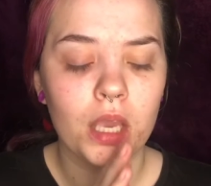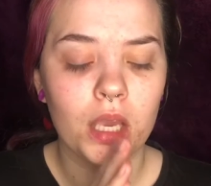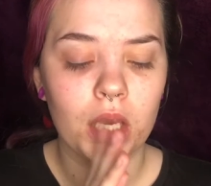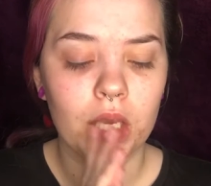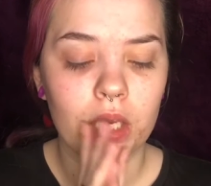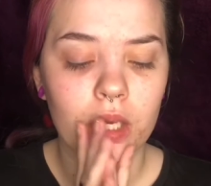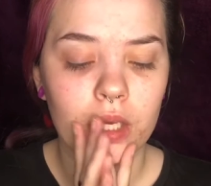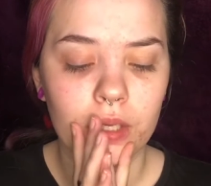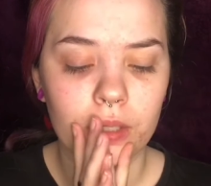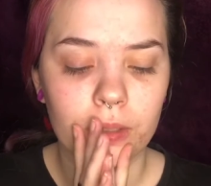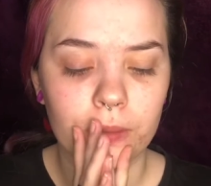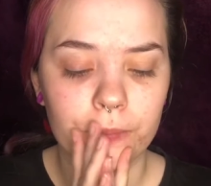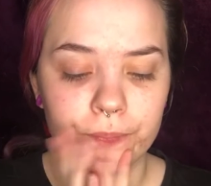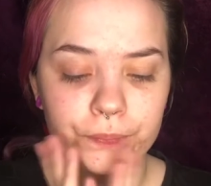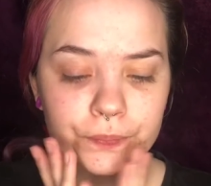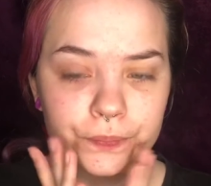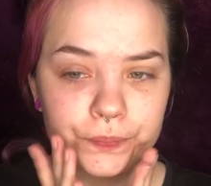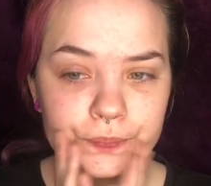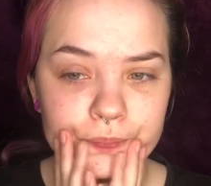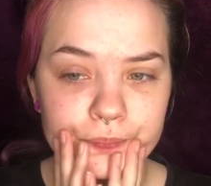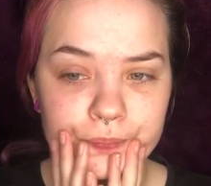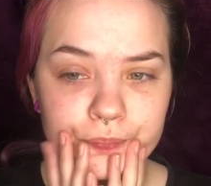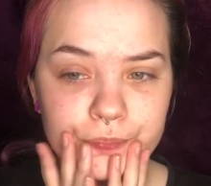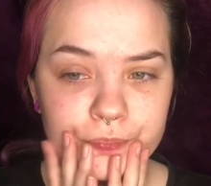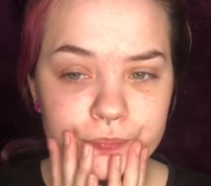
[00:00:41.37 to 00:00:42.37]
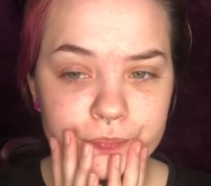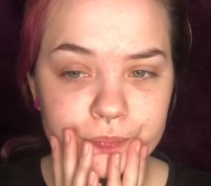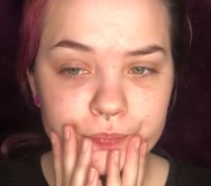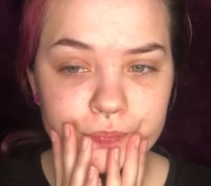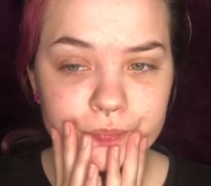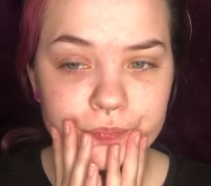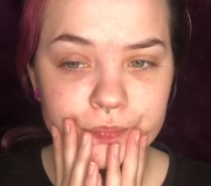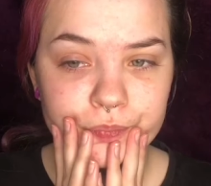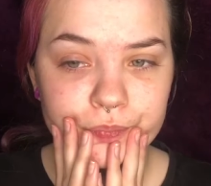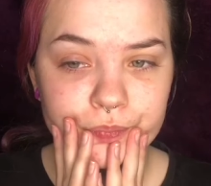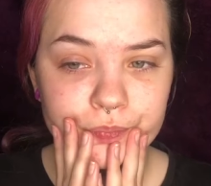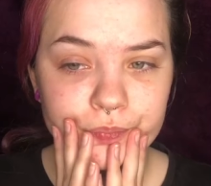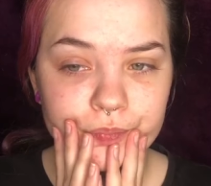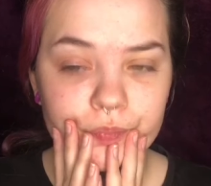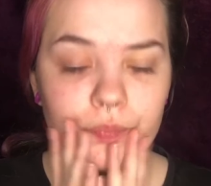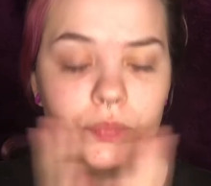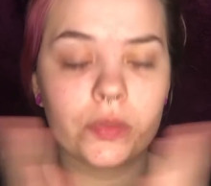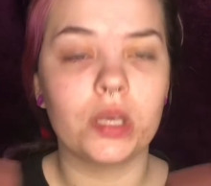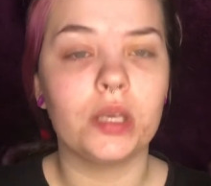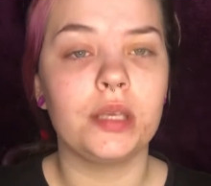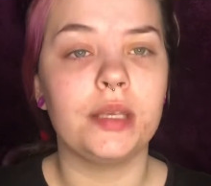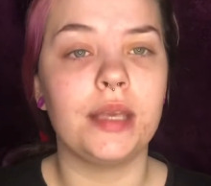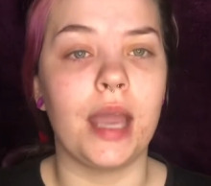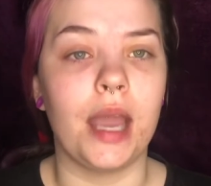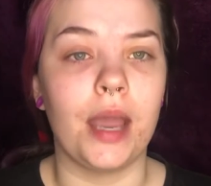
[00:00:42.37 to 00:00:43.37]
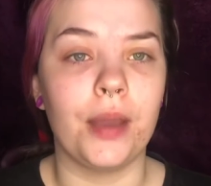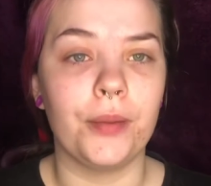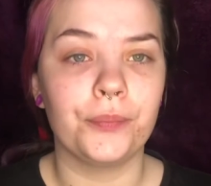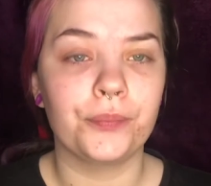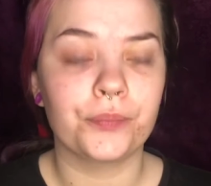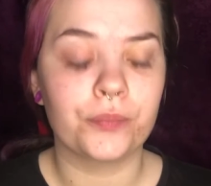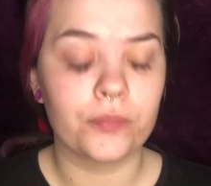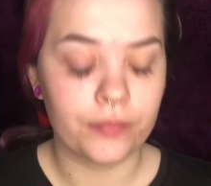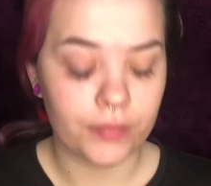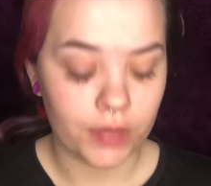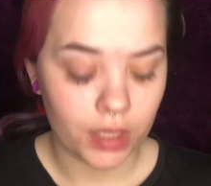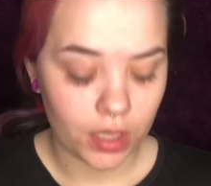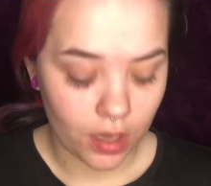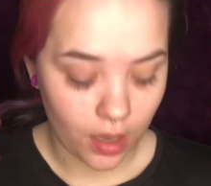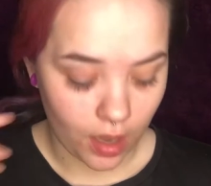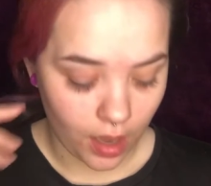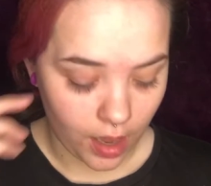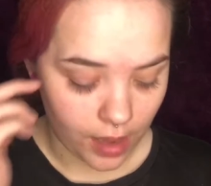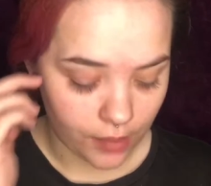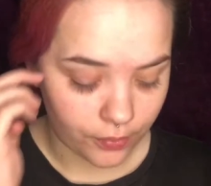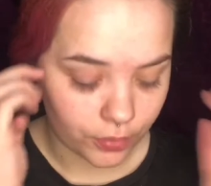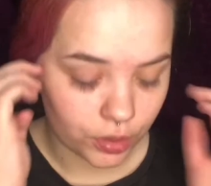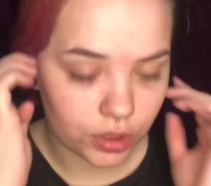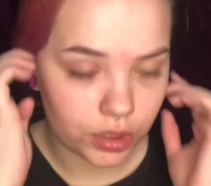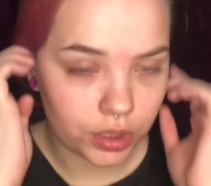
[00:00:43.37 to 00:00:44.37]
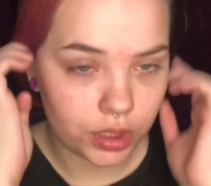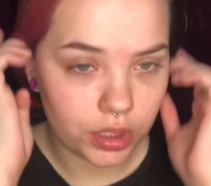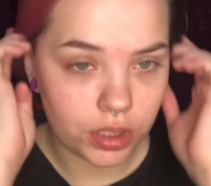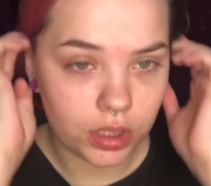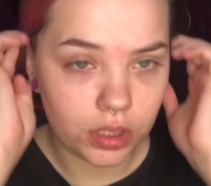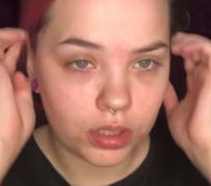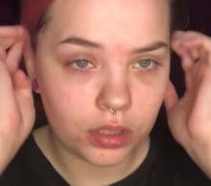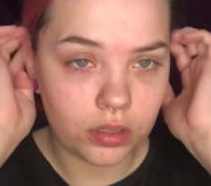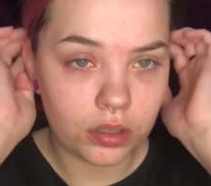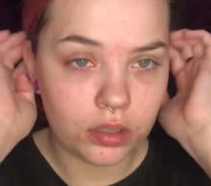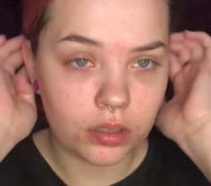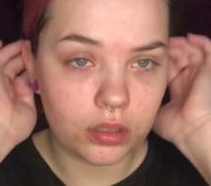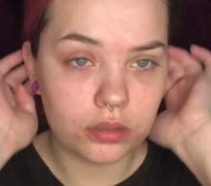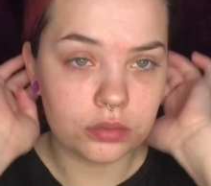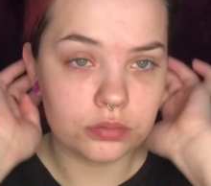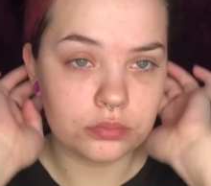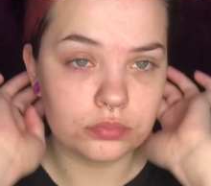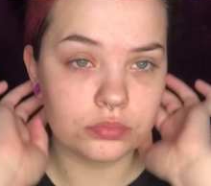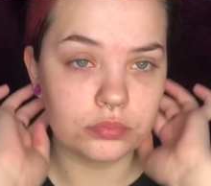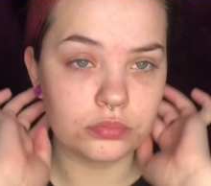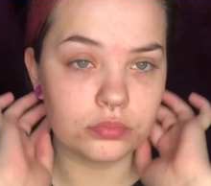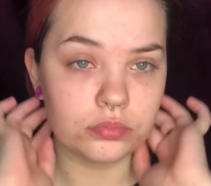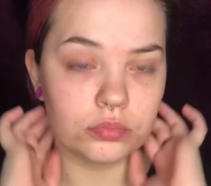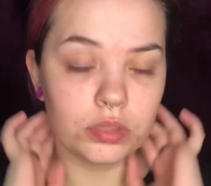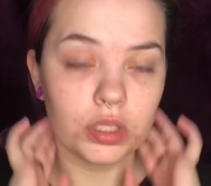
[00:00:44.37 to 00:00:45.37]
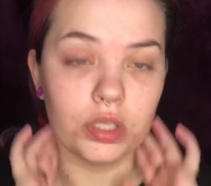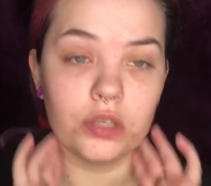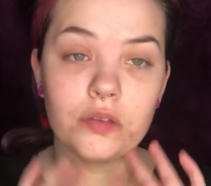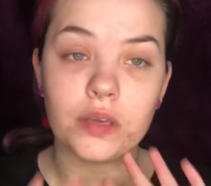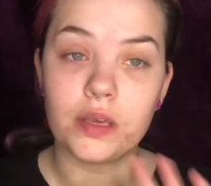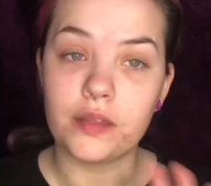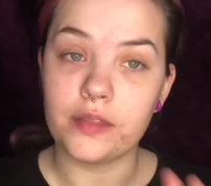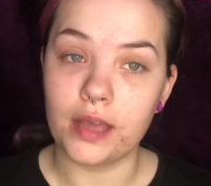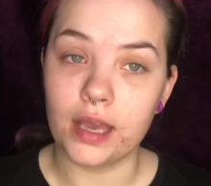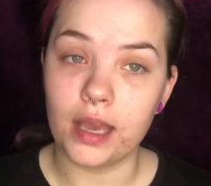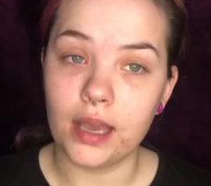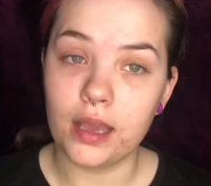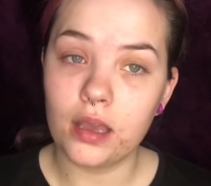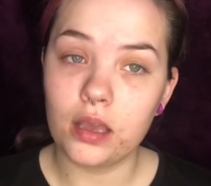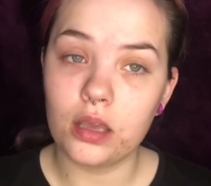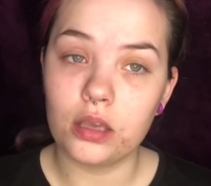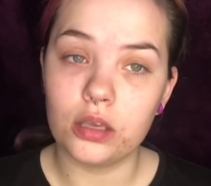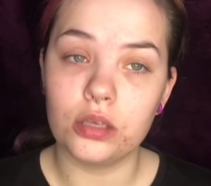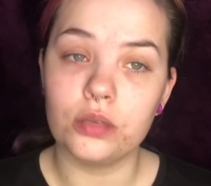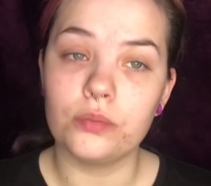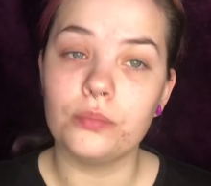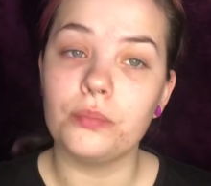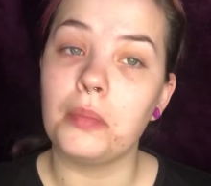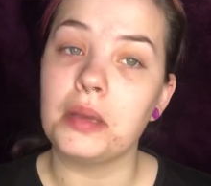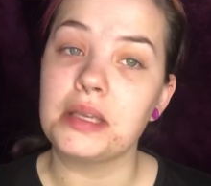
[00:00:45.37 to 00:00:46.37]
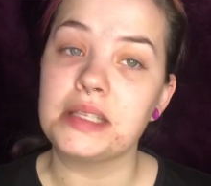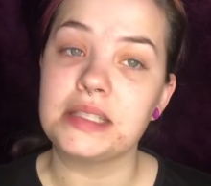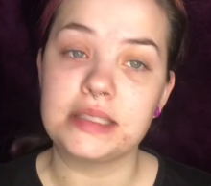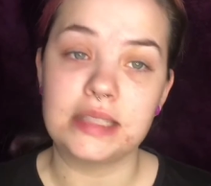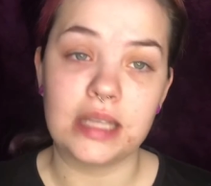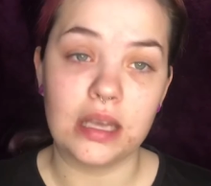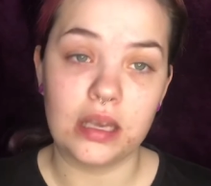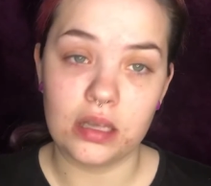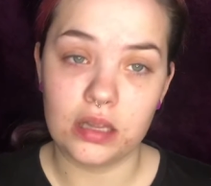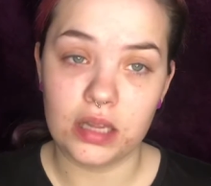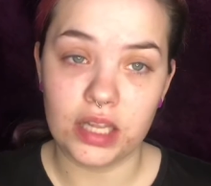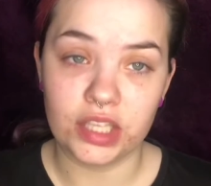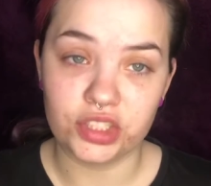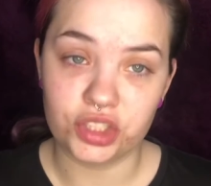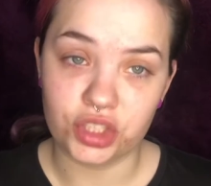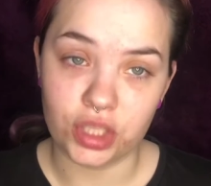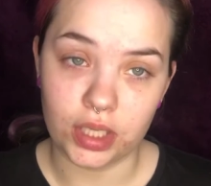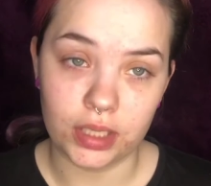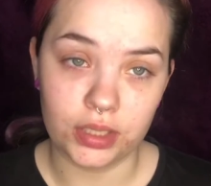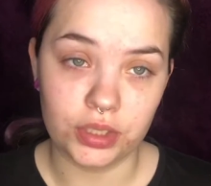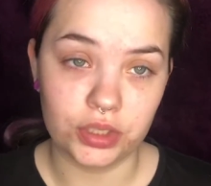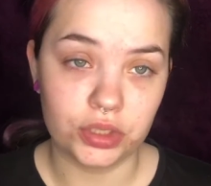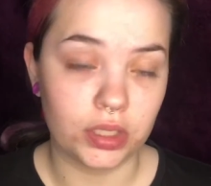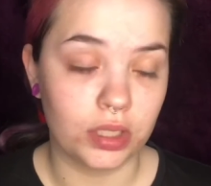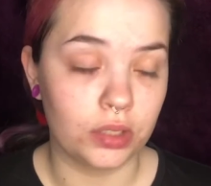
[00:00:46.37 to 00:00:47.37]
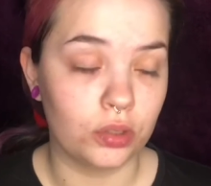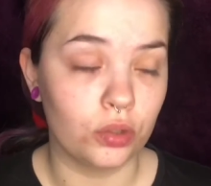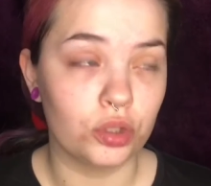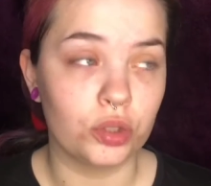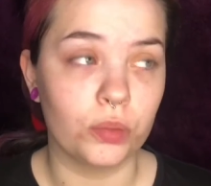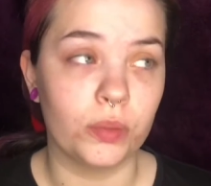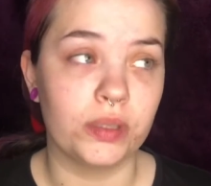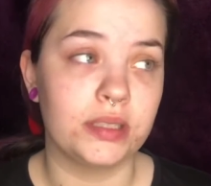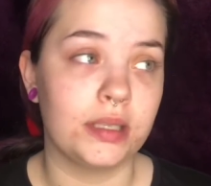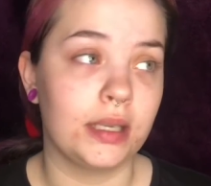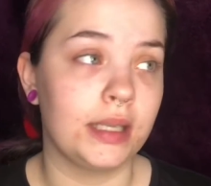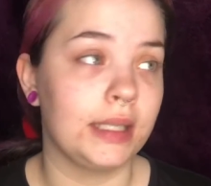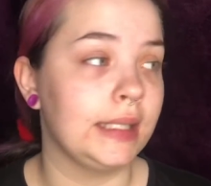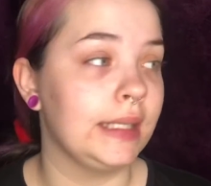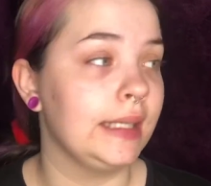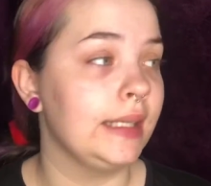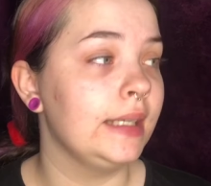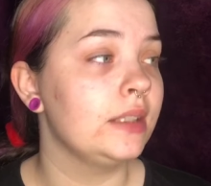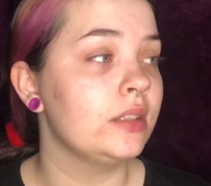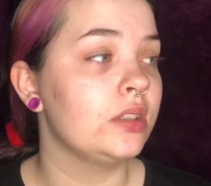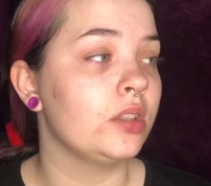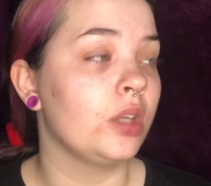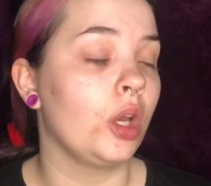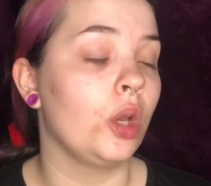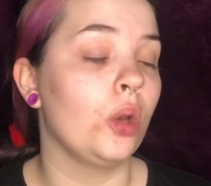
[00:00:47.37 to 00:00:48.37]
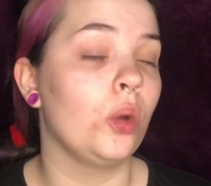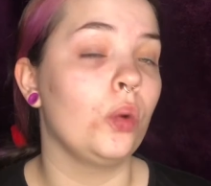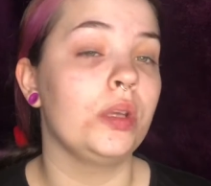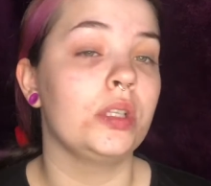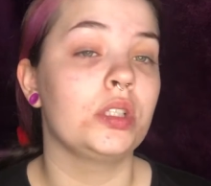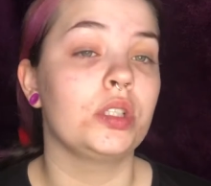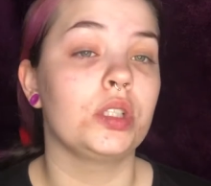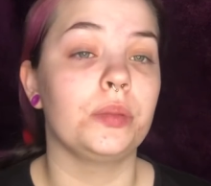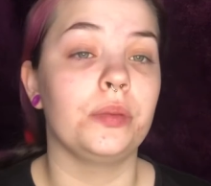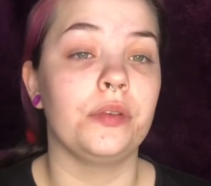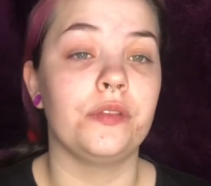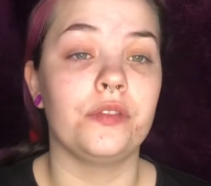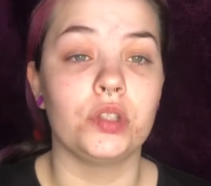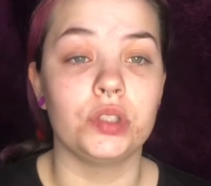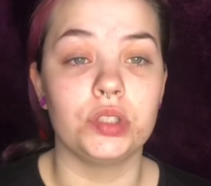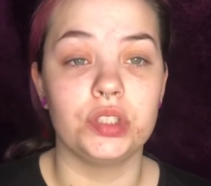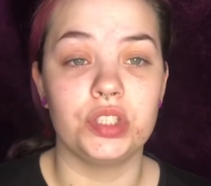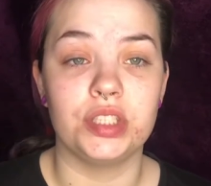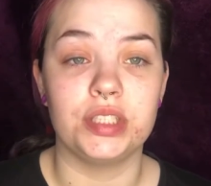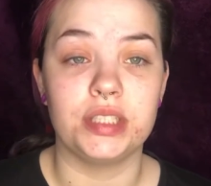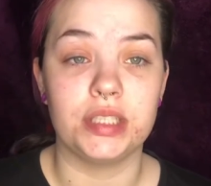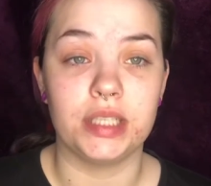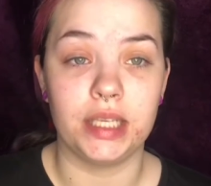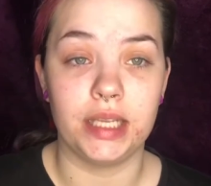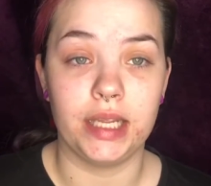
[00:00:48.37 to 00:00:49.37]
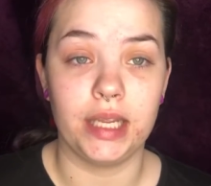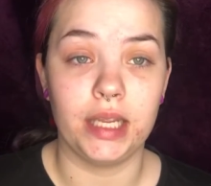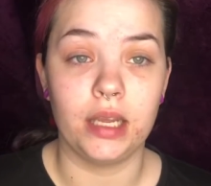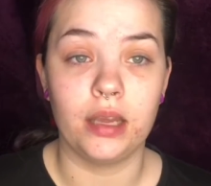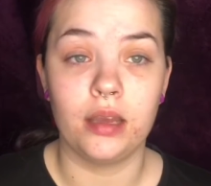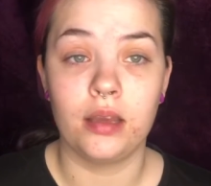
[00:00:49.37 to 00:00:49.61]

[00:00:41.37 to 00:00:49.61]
Yeah, I'm gonna recreate that. My style has changed and also my technique, so it's gonna be fun to see